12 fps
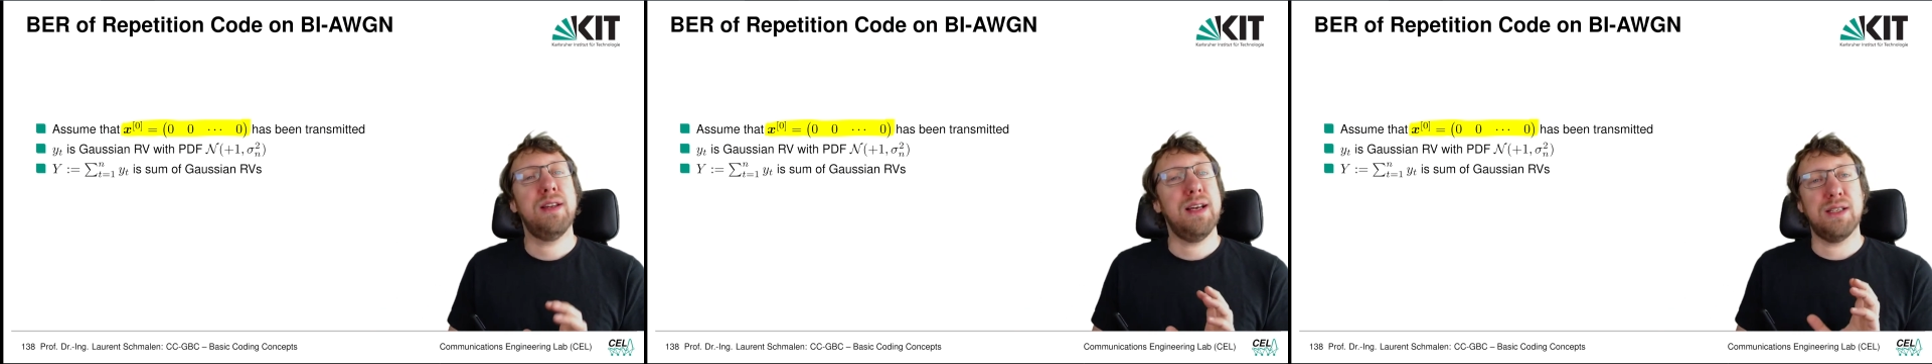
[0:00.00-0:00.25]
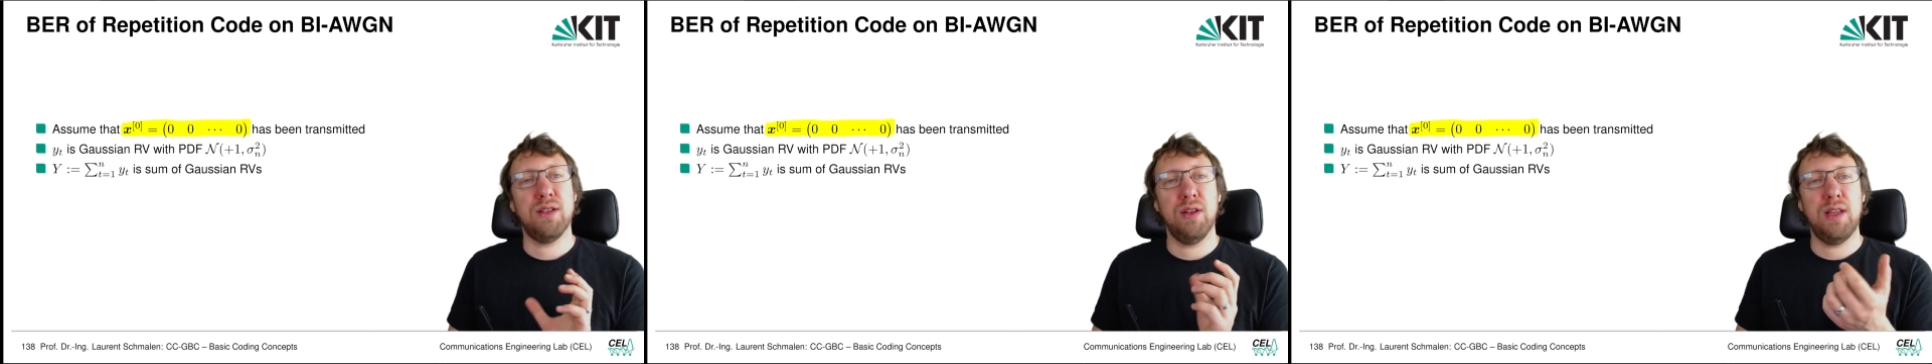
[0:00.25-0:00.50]

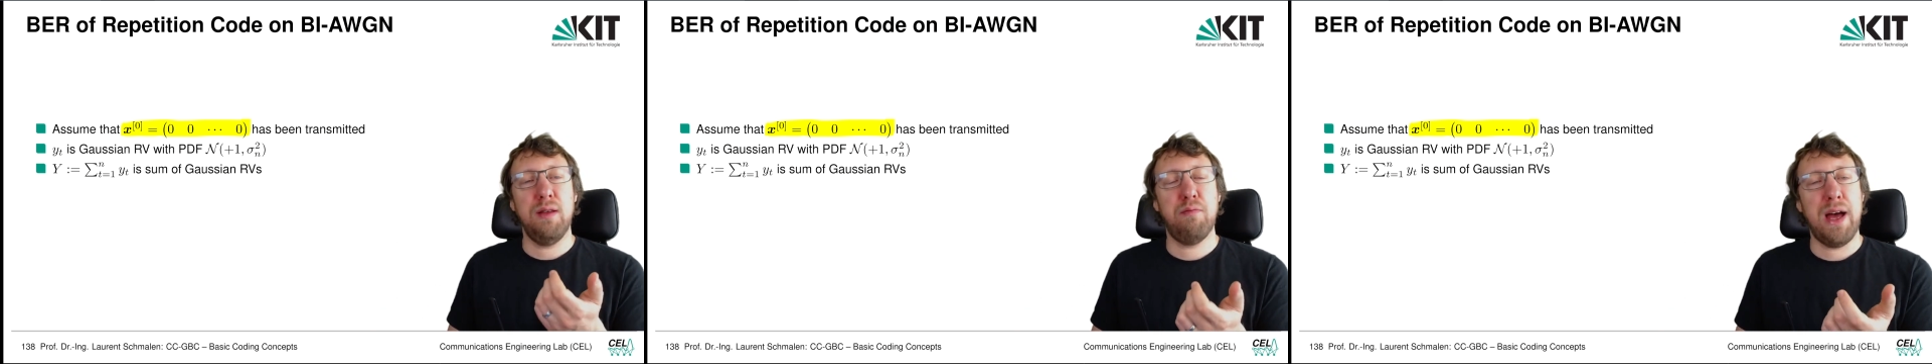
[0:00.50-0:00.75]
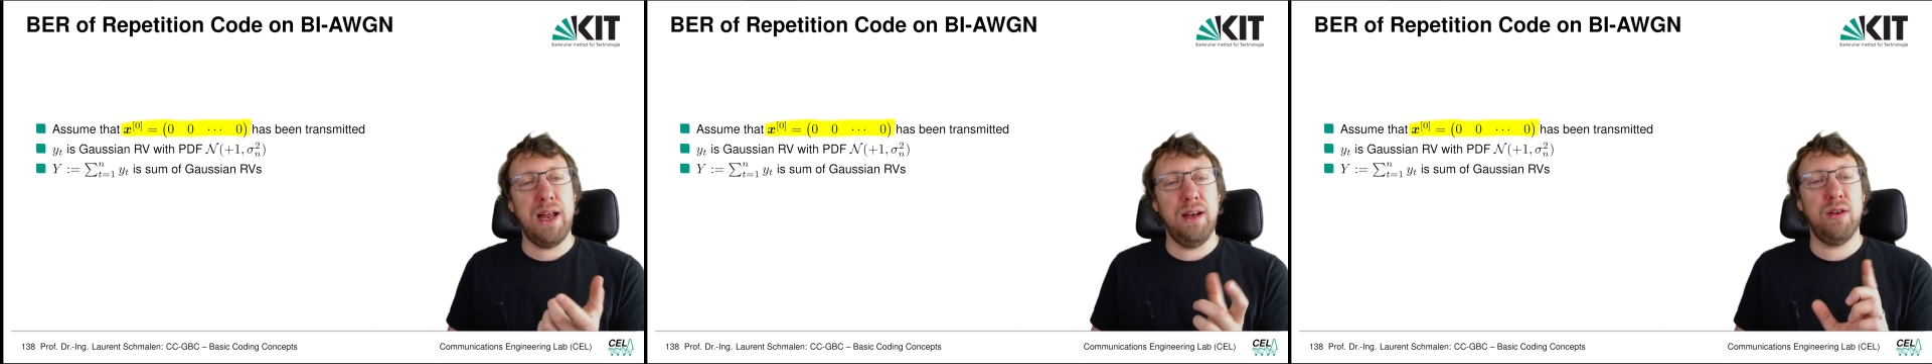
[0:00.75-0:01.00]
does not
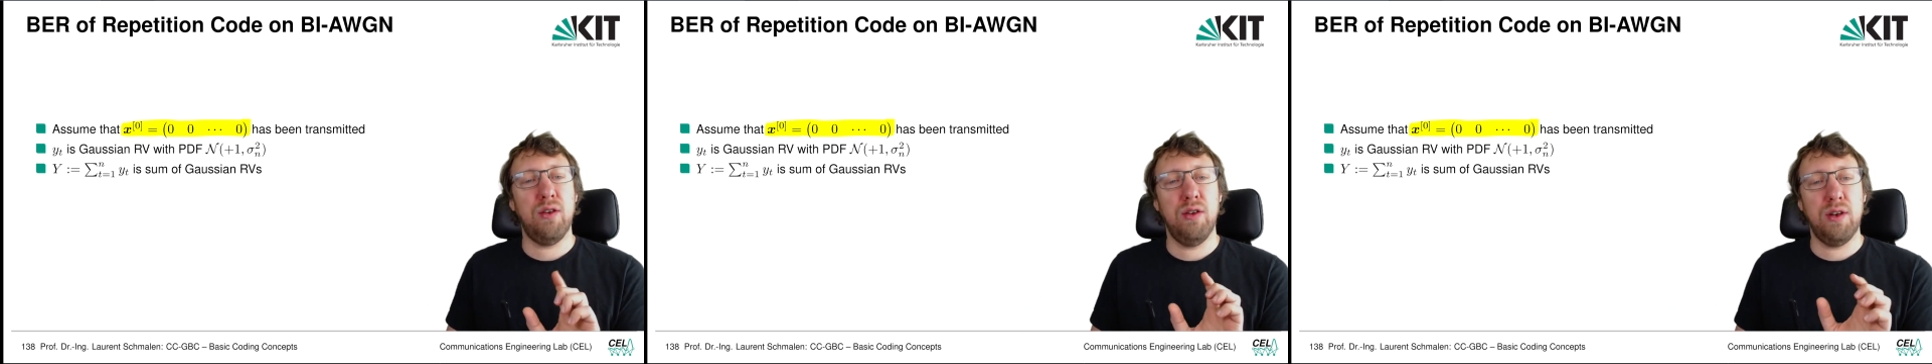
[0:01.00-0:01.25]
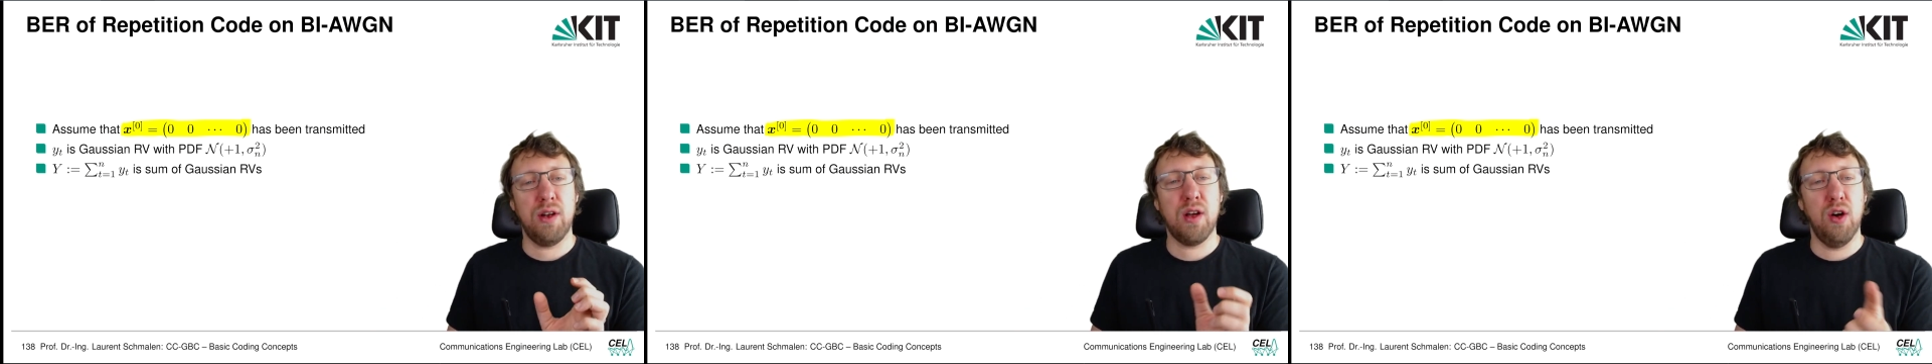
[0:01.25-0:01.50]
depend
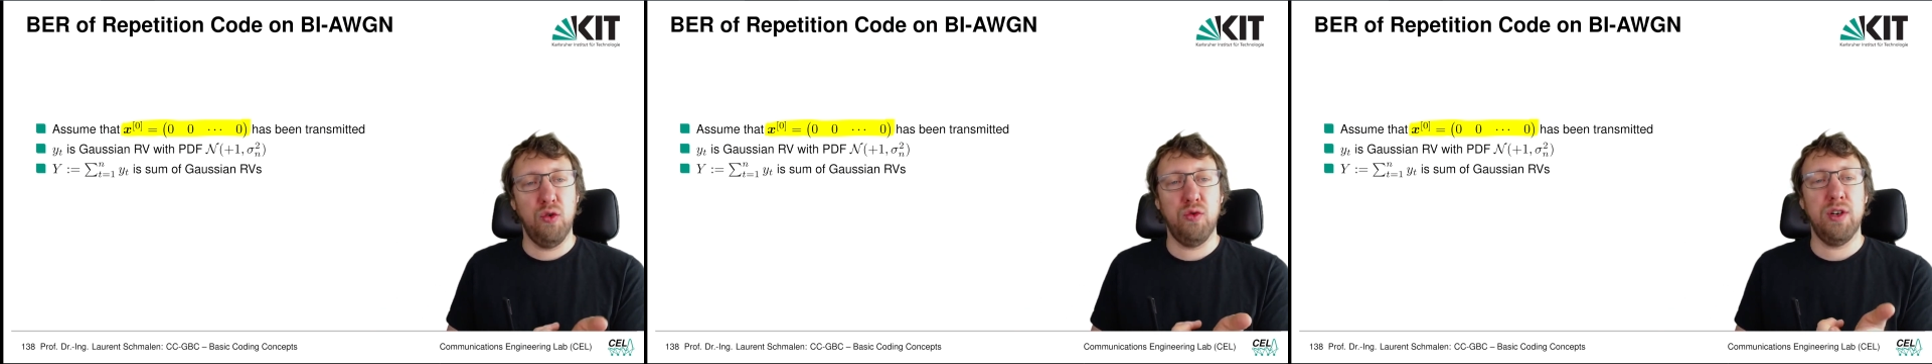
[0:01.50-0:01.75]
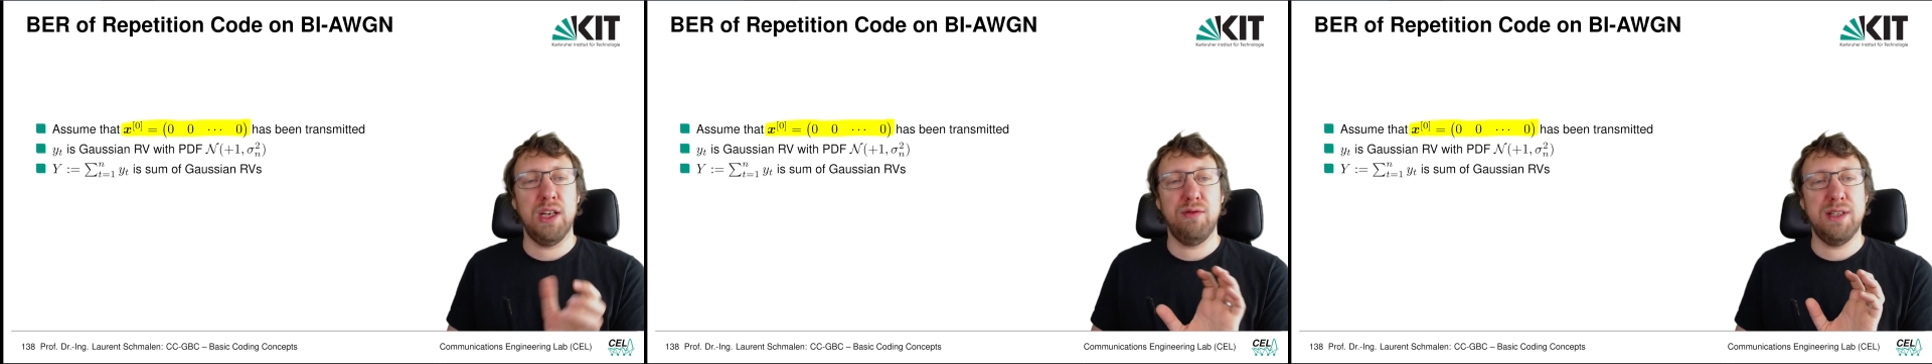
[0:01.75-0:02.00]
on the code
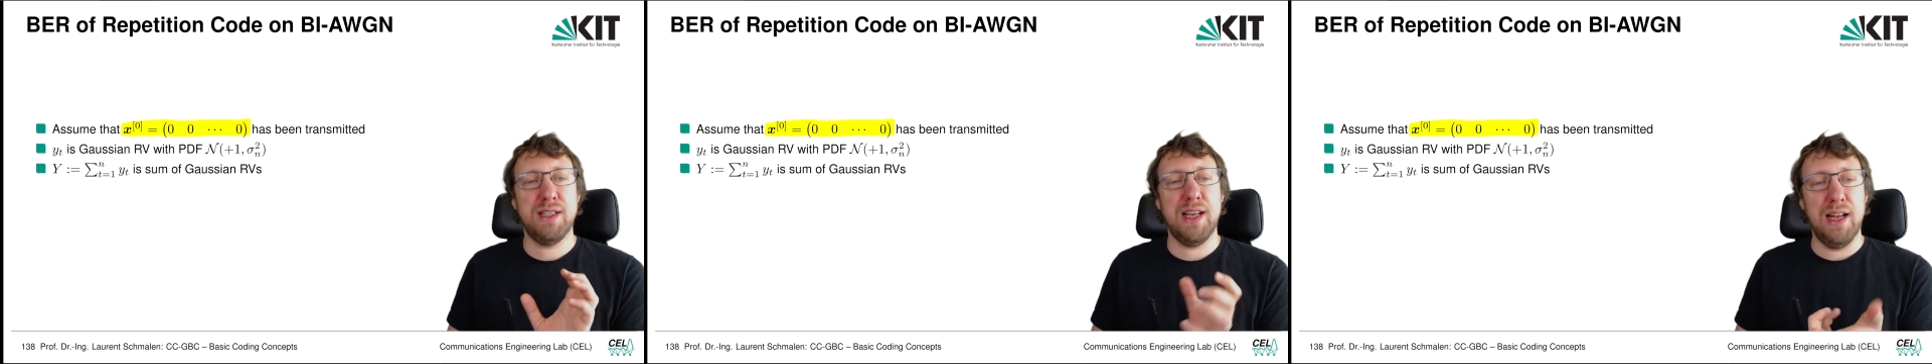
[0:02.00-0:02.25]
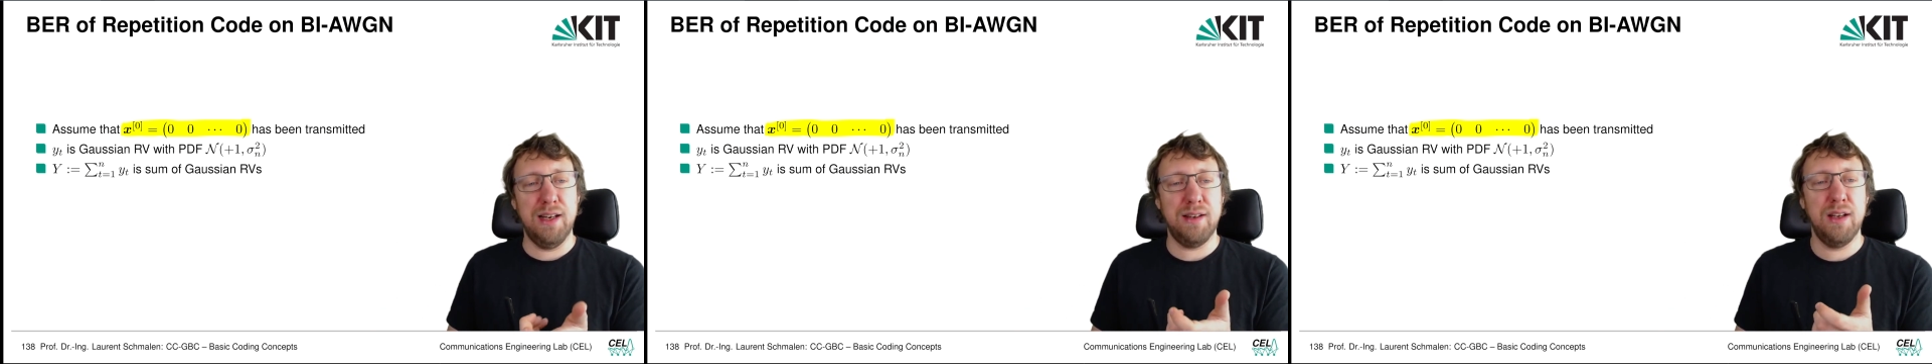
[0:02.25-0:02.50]
word that we send,